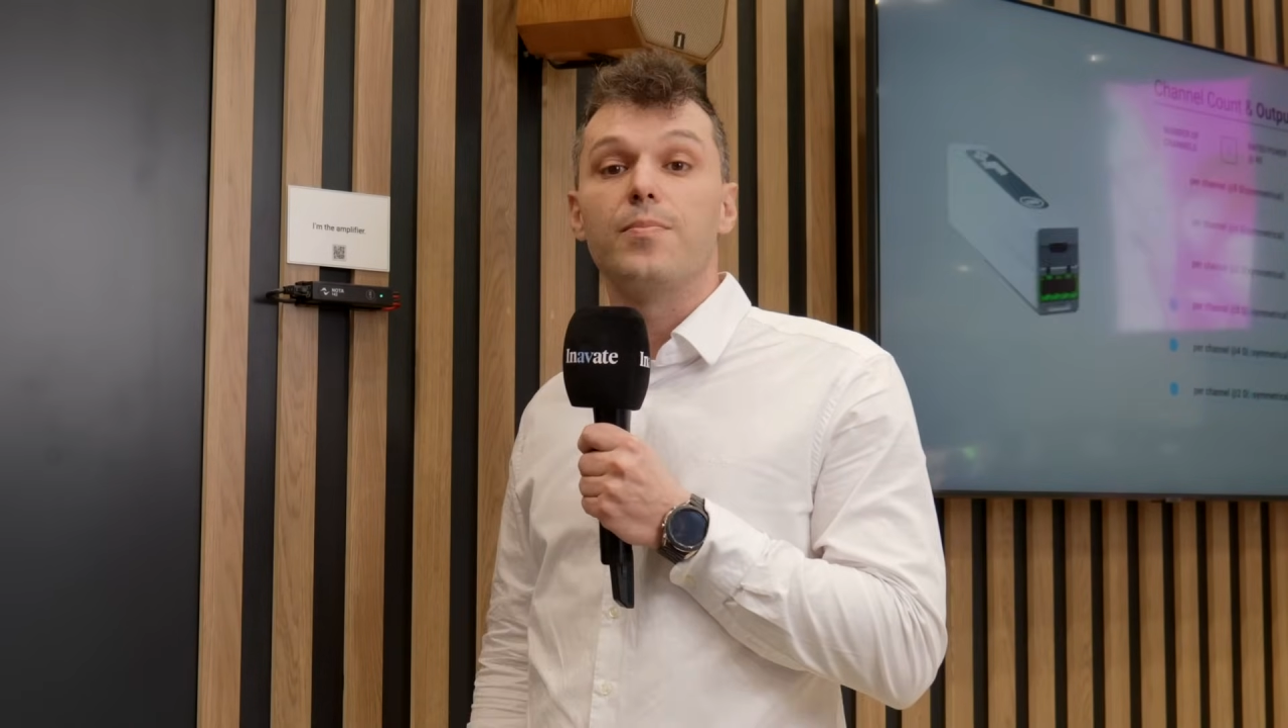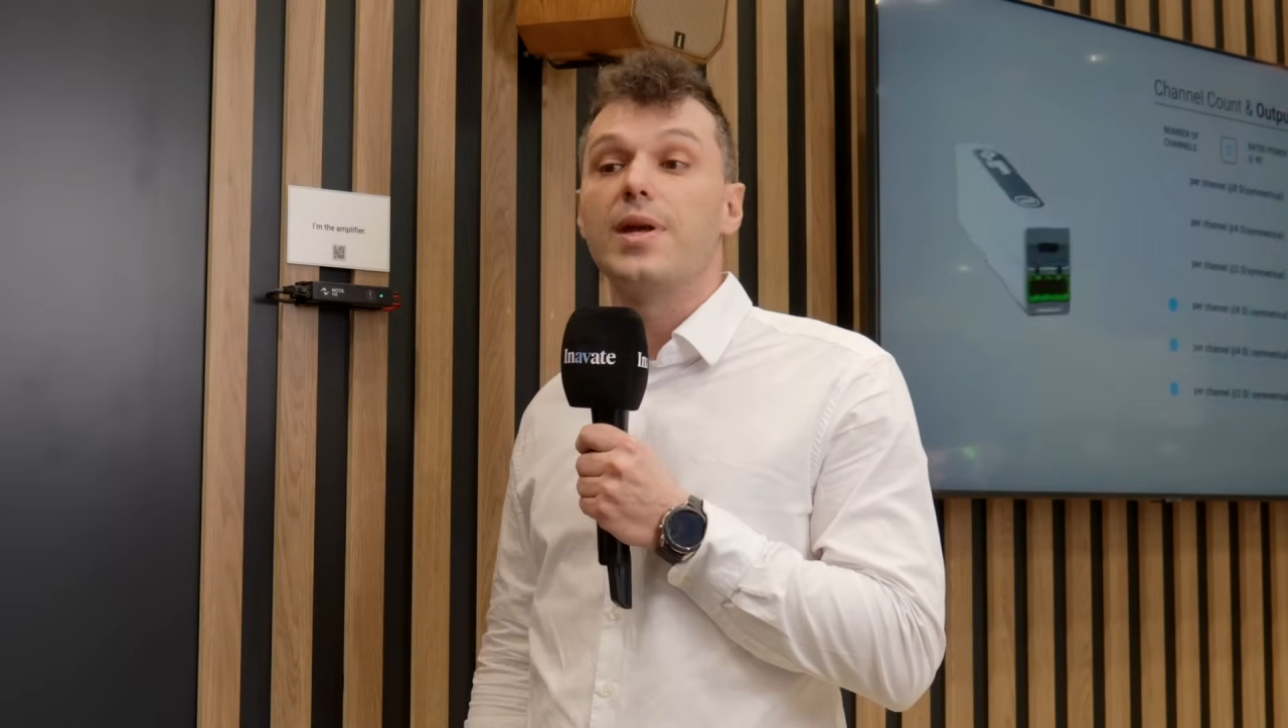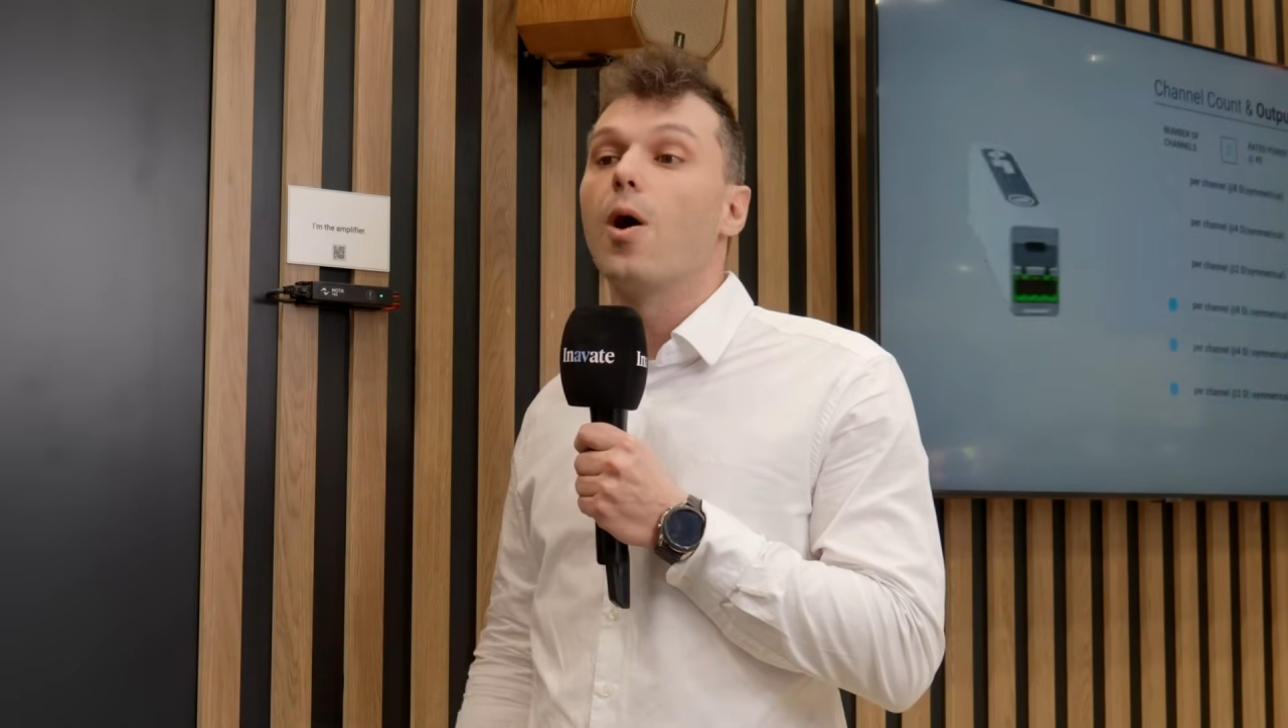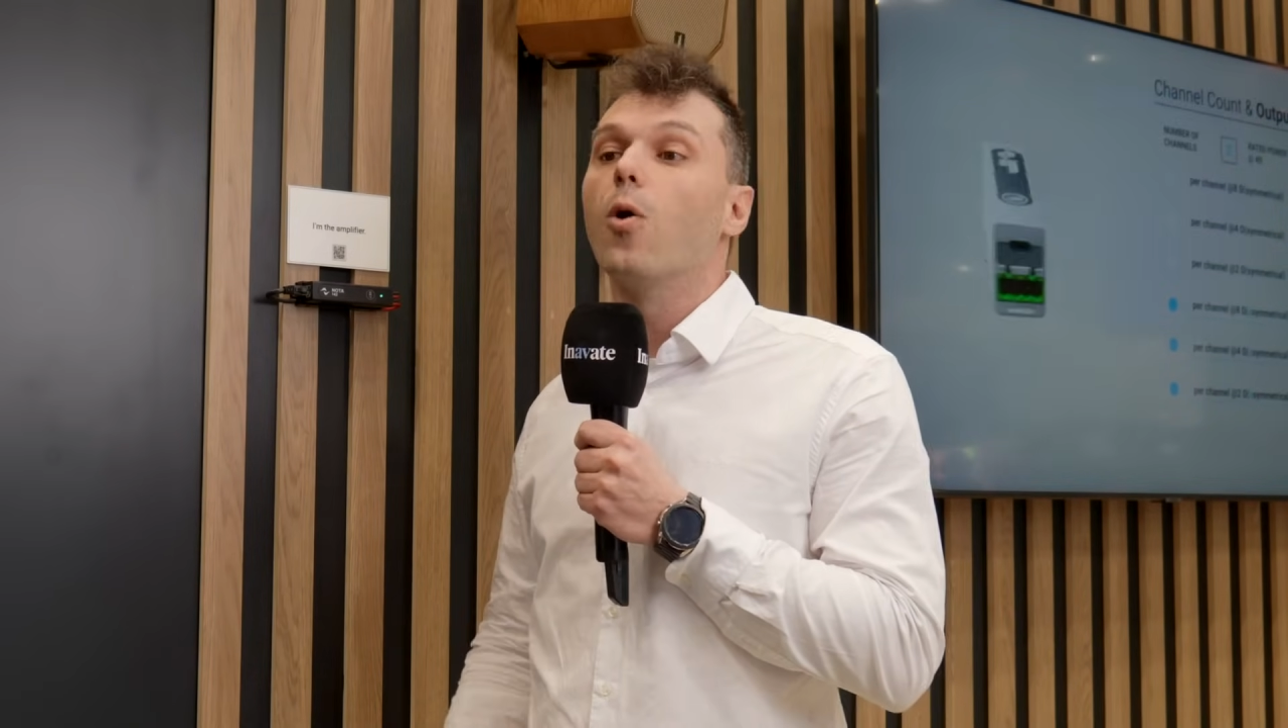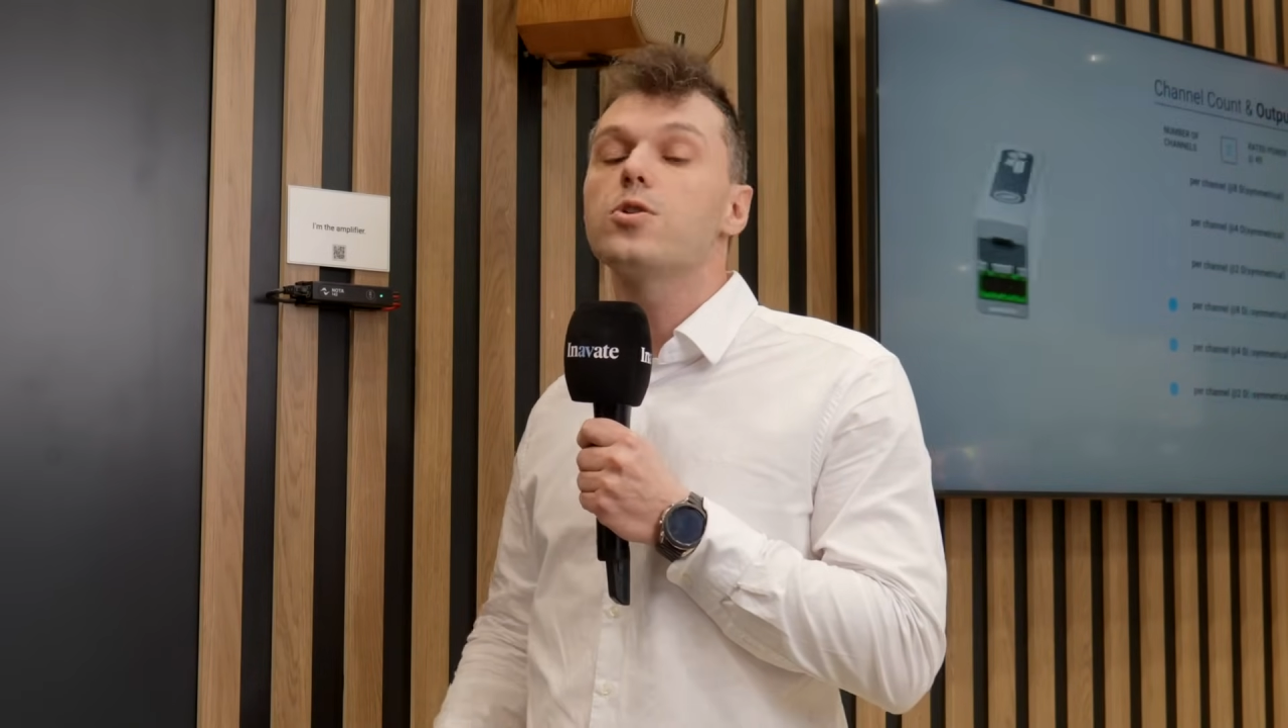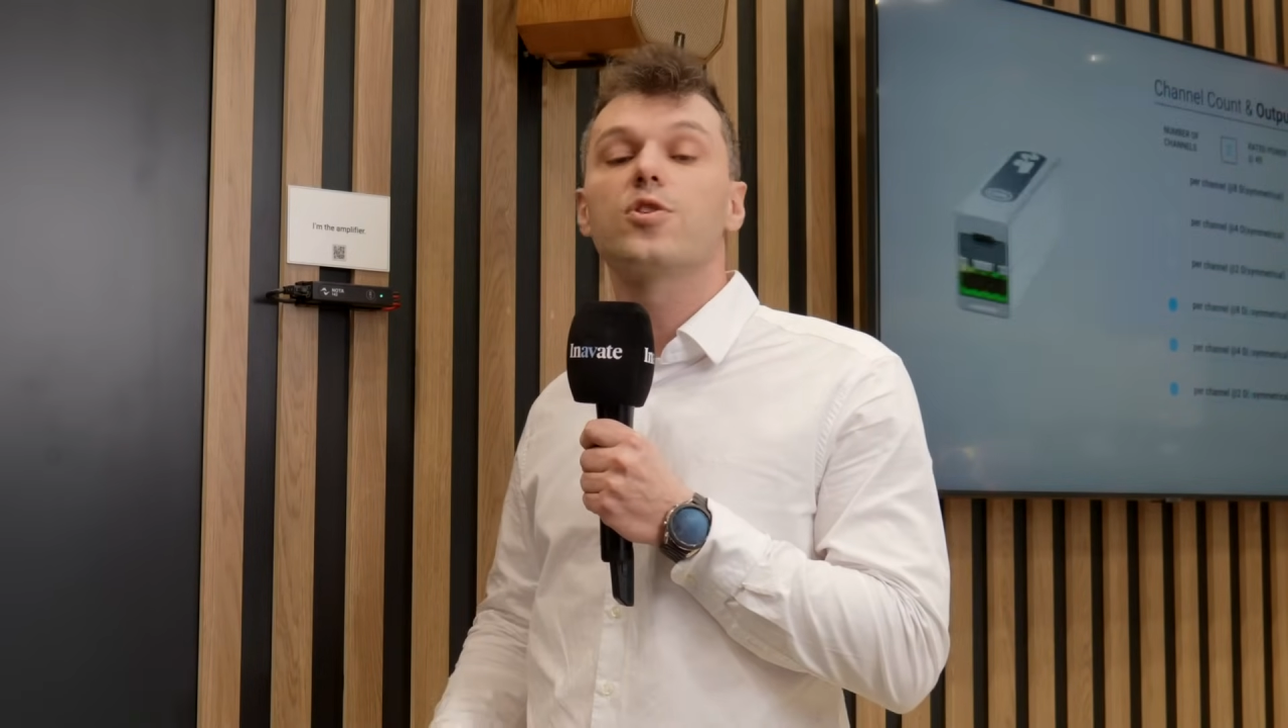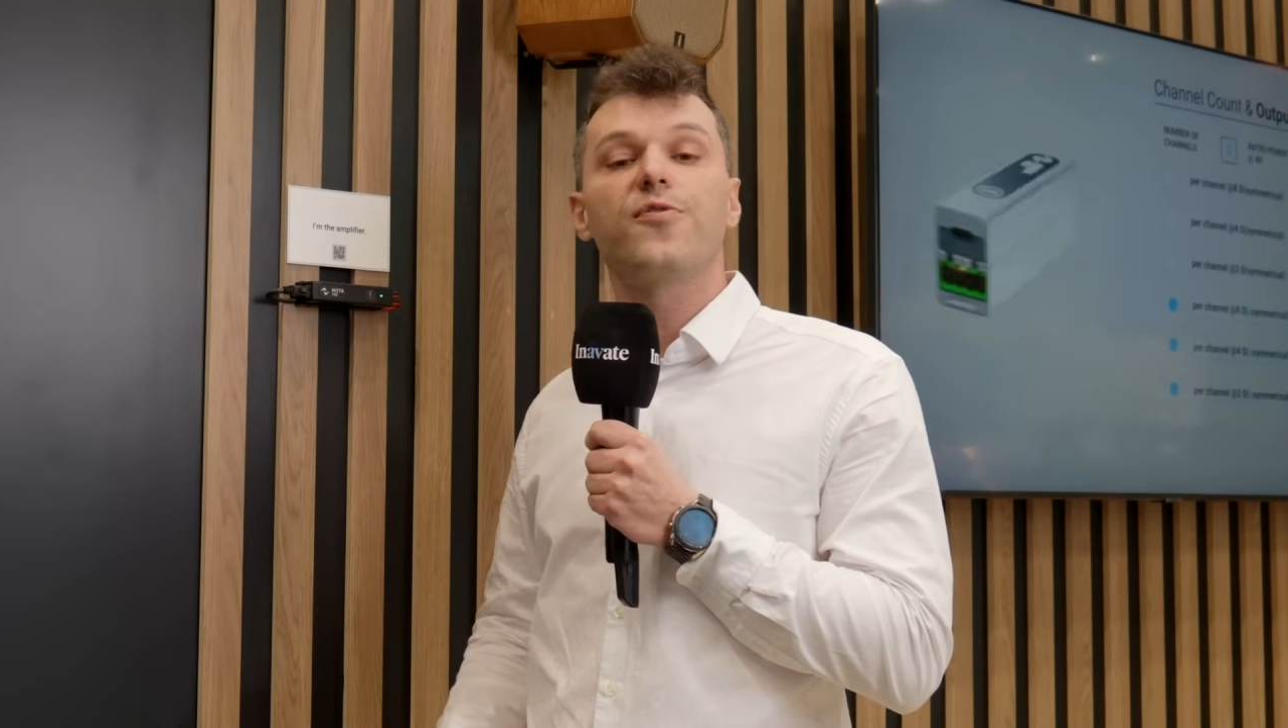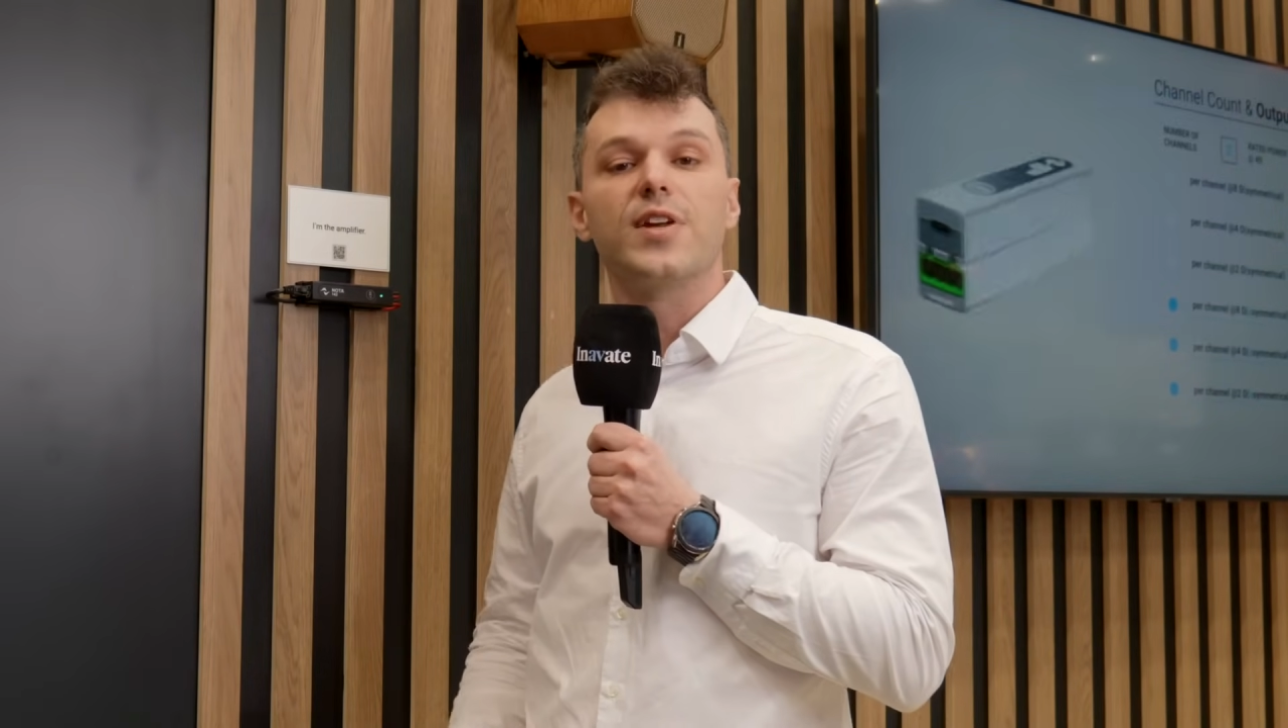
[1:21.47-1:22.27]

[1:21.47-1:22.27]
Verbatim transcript: be also